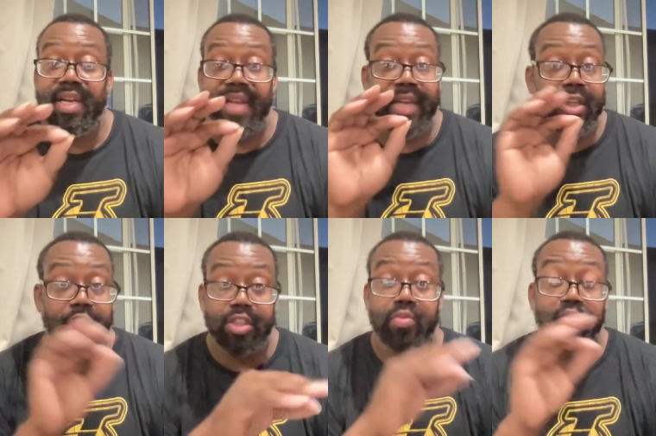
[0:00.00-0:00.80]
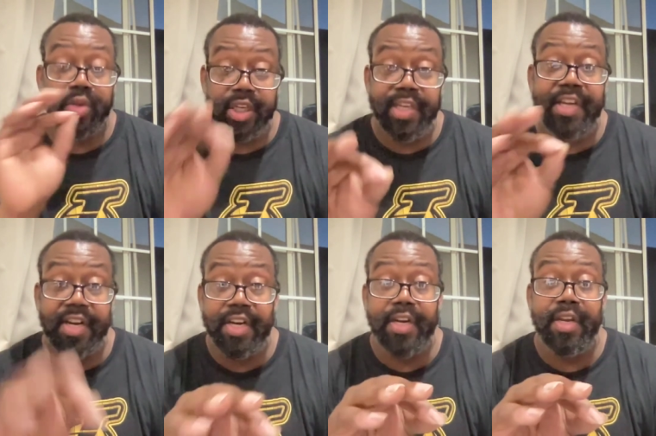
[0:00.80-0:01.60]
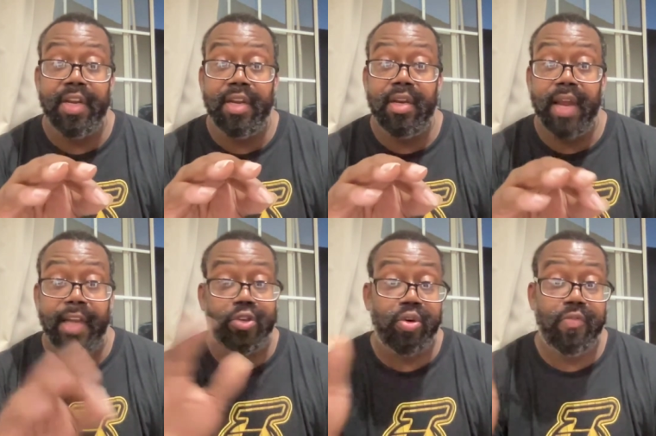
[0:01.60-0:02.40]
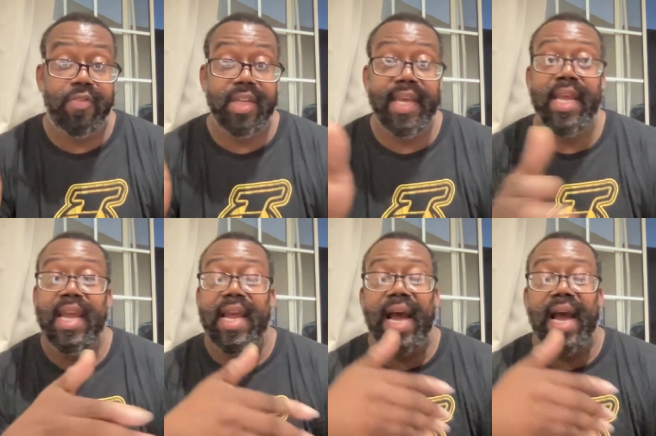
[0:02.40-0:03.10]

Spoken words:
They looked really good. And truthfully,